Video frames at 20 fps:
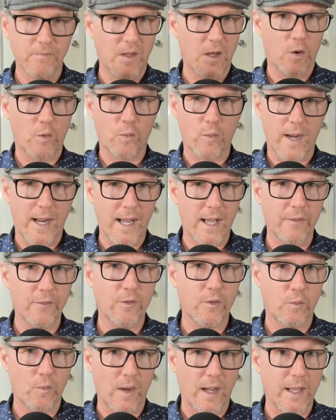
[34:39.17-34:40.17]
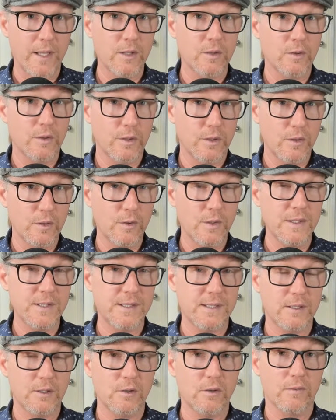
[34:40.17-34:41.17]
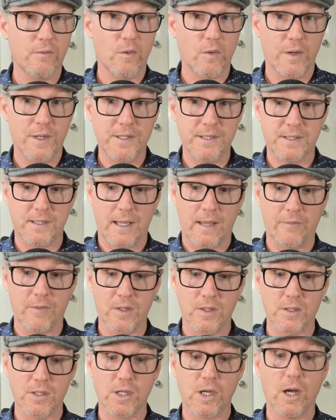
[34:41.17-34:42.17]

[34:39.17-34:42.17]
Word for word: around the way you're using your voice and the